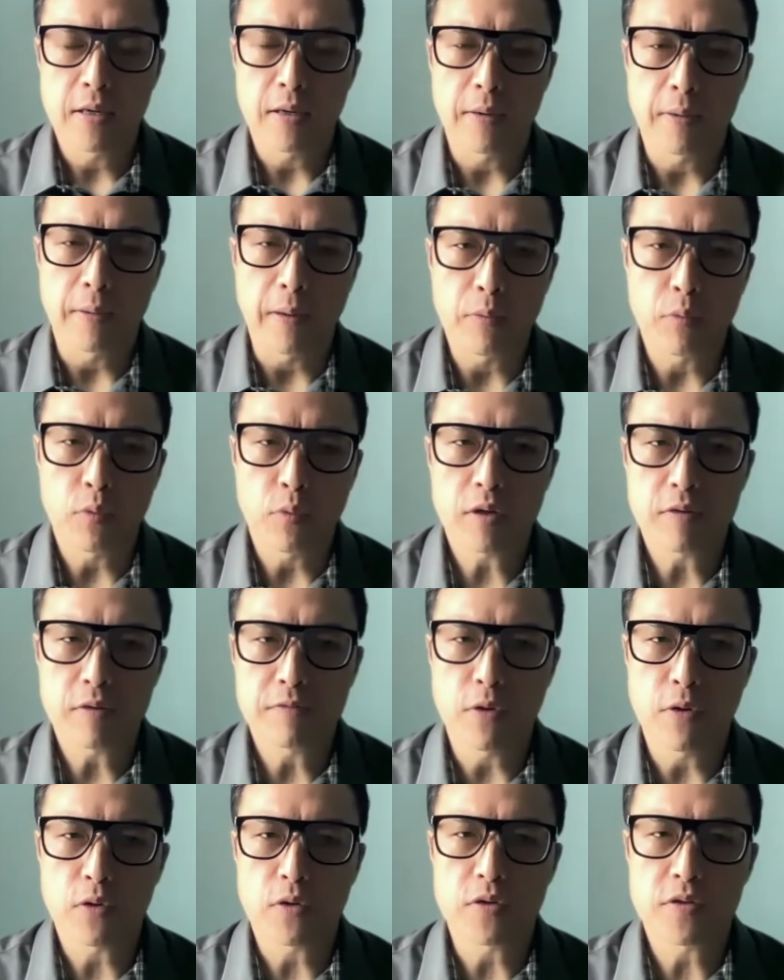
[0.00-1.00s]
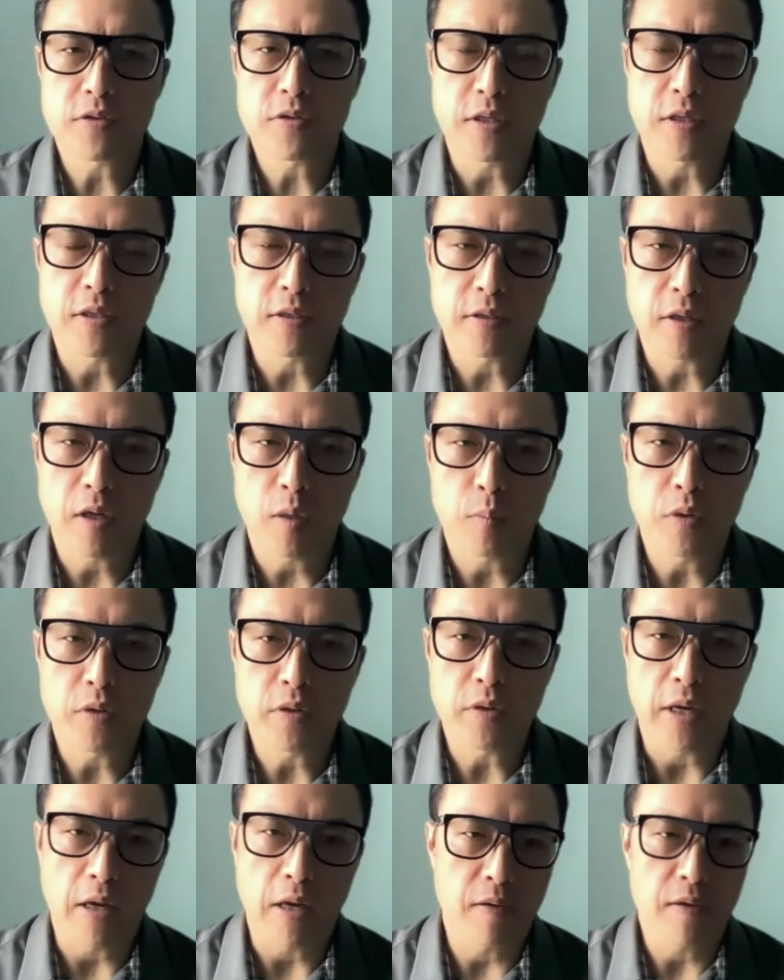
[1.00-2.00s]
Uh, I want to focus in a couple of
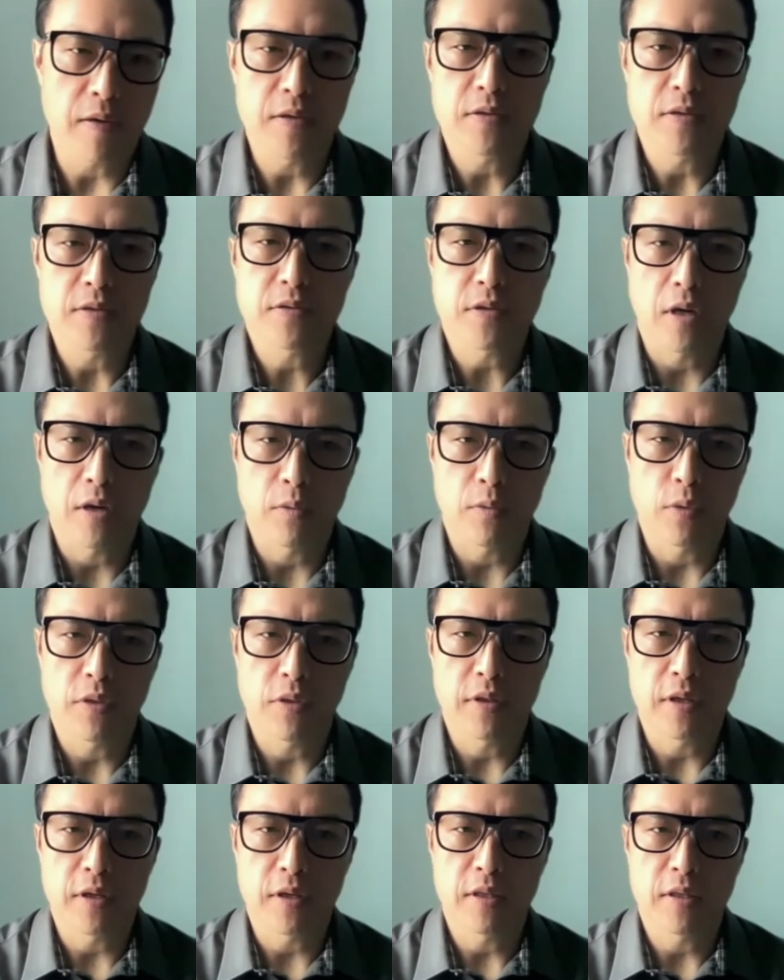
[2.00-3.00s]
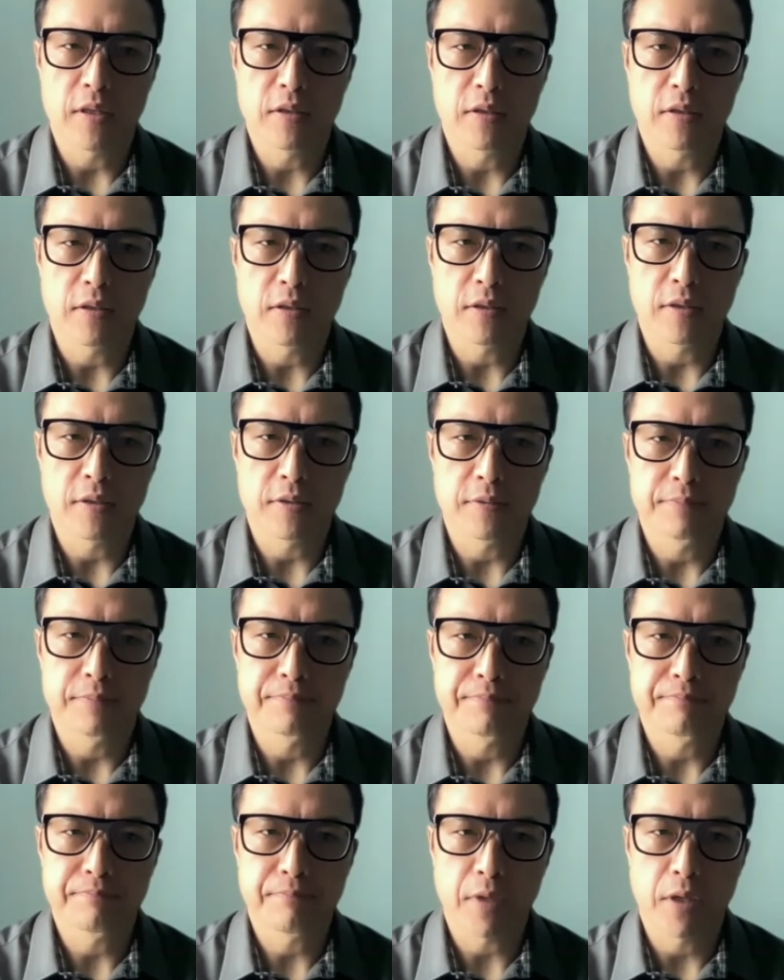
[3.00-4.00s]
the areas uh, within the,
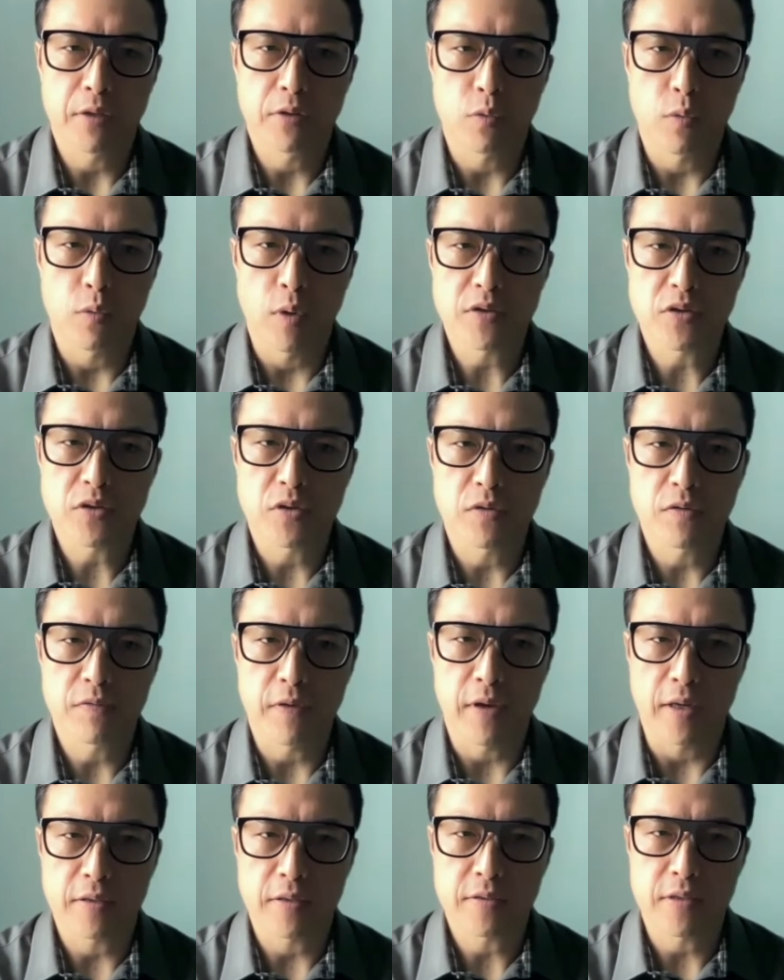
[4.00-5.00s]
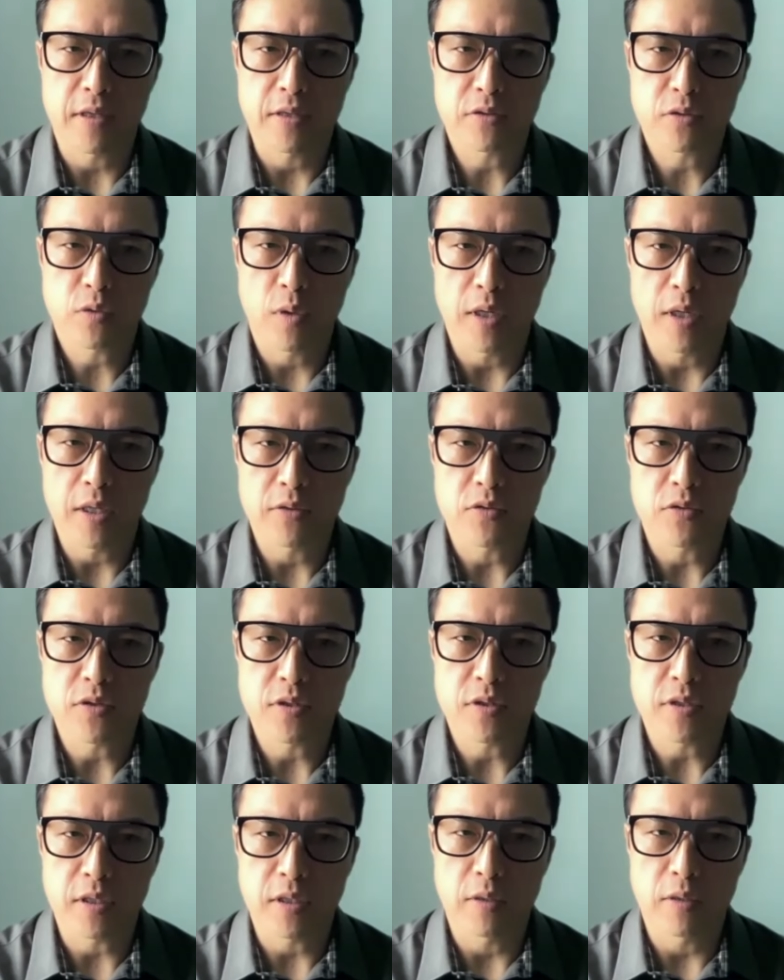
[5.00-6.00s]
um, the rescue effects that's quite
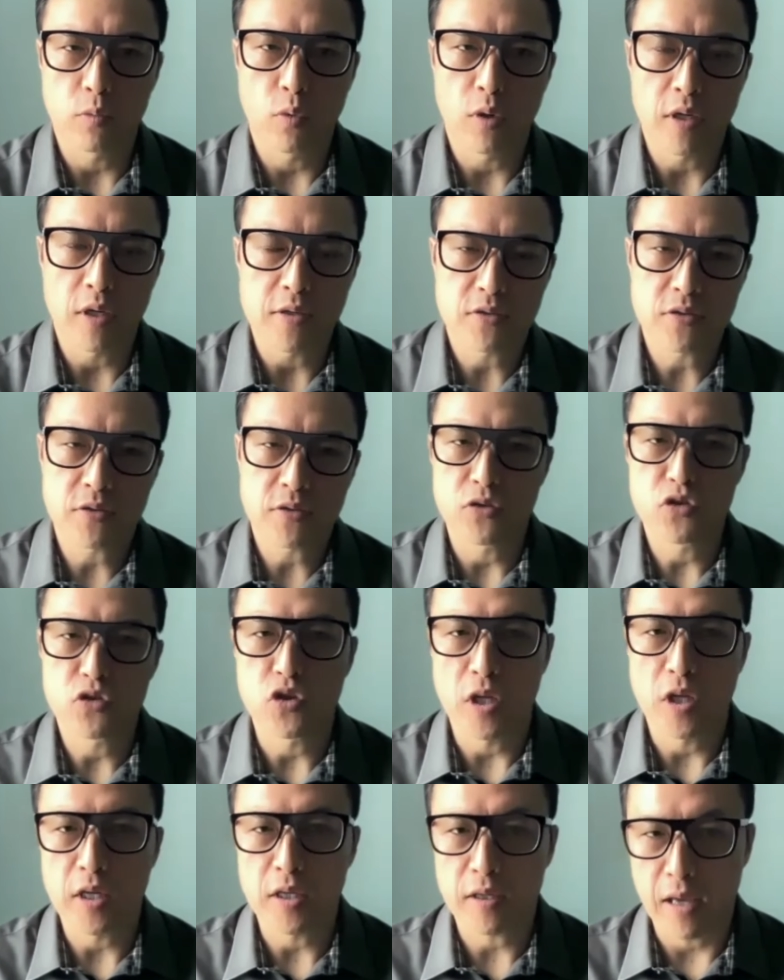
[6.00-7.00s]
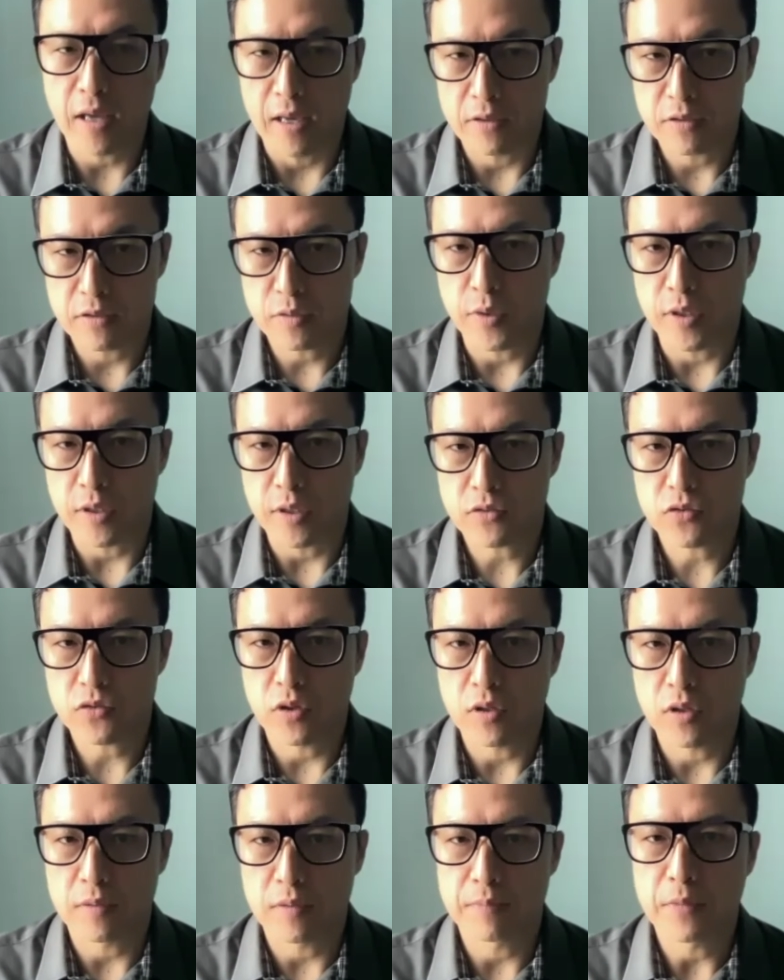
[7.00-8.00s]
interesting. One is the genetic aspects,
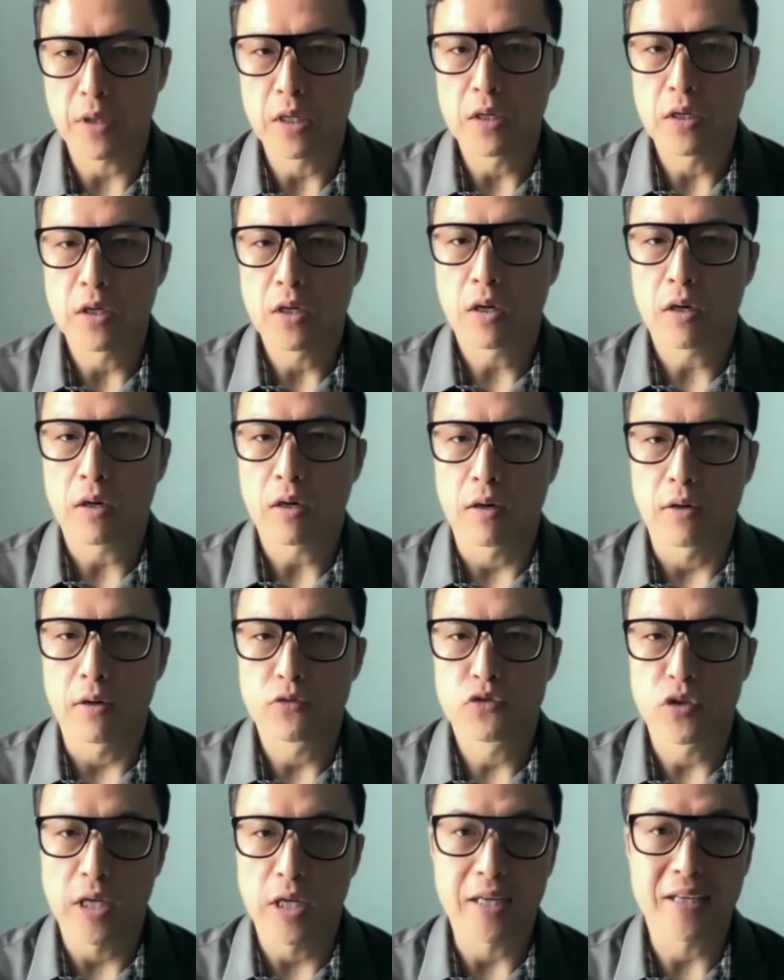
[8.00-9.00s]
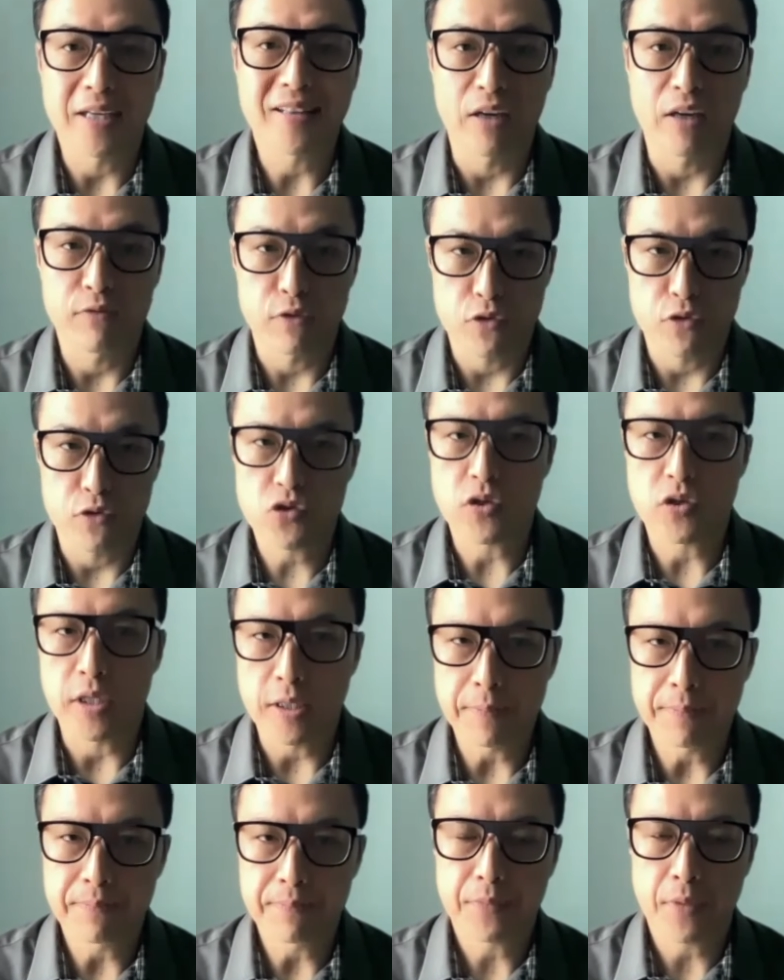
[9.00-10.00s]
the mm-hmm. uh, genetic
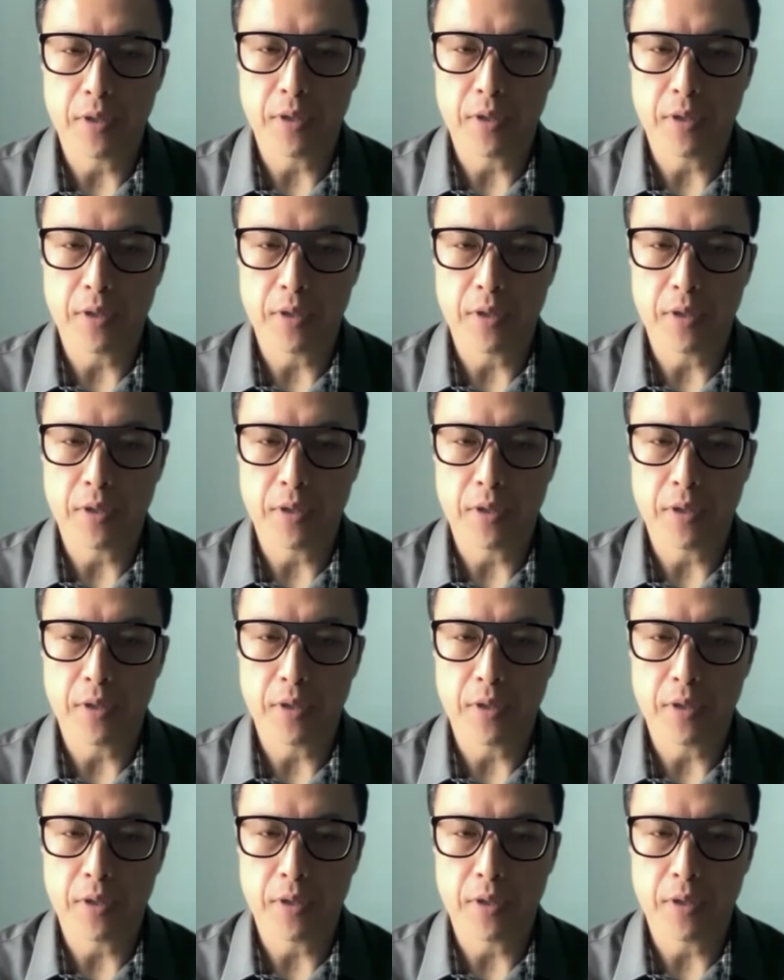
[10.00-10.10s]
diversity.